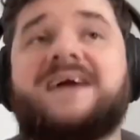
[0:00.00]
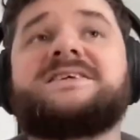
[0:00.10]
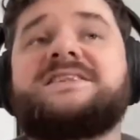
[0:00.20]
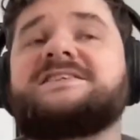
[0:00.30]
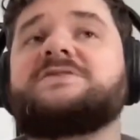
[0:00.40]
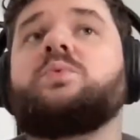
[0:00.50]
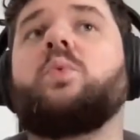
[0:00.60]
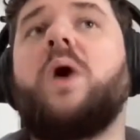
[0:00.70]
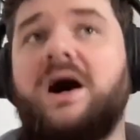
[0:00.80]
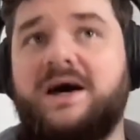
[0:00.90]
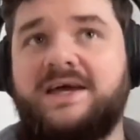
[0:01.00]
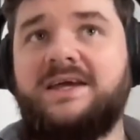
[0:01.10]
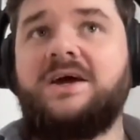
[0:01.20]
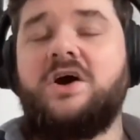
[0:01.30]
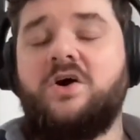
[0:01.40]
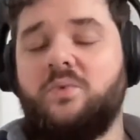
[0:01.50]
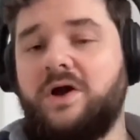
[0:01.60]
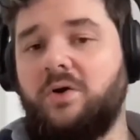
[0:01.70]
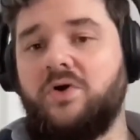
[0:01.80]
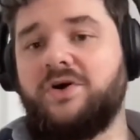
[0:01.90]
And this is why we
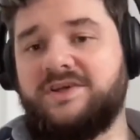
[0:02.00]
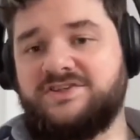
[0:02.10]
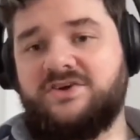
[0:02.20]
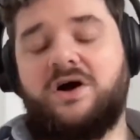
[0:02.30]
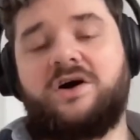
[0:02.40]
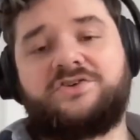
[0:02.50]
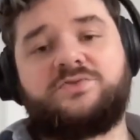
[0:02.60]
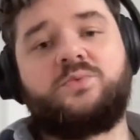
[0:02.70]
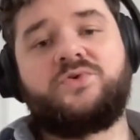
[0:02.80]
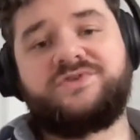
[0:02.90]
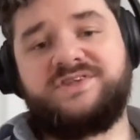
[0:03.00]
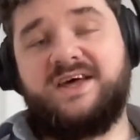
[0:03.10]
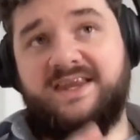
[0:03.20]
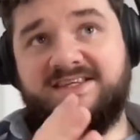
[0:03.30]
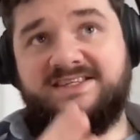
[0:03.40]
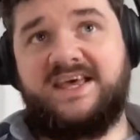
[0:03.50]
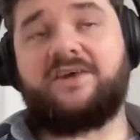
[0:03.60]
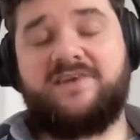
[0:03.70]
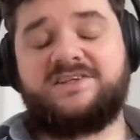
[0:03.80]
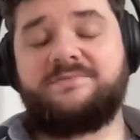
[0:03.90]
are working so hard towards an
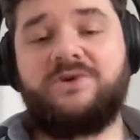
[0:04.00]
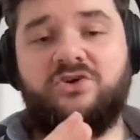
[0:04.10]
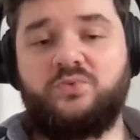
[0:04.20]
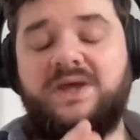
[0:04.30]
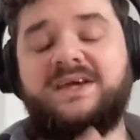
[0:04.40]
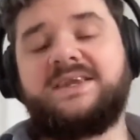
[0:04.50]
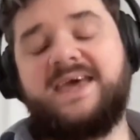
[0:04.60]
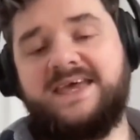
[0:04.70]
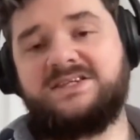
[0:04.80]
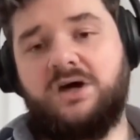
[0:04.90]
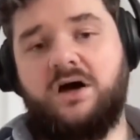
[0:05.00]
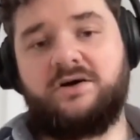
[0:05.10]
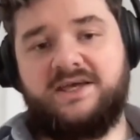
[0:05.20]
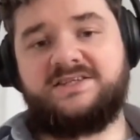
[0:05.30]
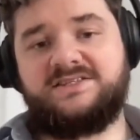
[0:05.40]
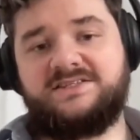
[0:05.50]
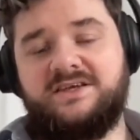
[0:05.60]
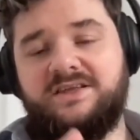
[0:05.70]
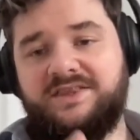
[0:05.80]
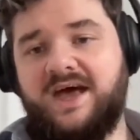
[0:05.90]
accelerator, because we can hit targets
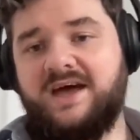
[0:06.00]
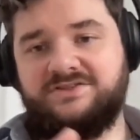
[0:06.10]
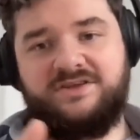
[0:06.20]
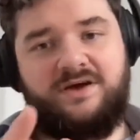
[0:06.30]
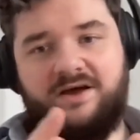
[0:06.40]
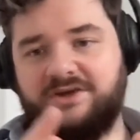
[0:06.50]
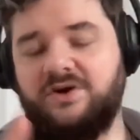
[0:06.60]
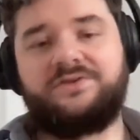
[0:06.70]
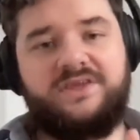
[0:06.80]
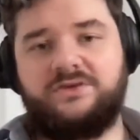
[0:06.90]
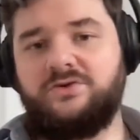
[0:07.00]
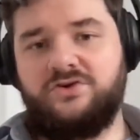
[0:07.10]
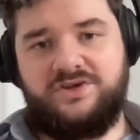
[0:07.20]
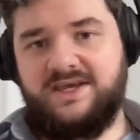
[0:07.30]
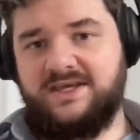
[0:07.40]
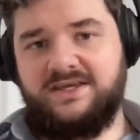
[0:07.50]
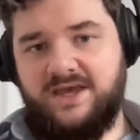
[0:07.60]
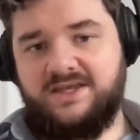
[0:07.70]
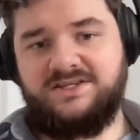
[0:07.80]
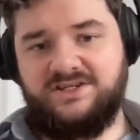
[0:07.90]
that I don't think you could hit
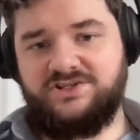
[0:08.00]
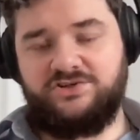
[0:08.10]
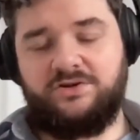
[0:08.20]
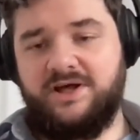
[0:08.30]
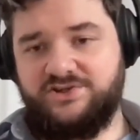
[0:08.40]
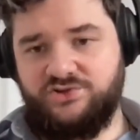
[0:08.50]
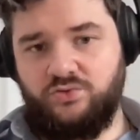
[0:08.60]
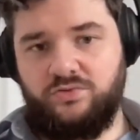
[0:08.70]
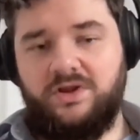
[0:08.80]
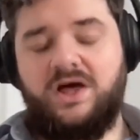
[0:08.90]
in digital at all.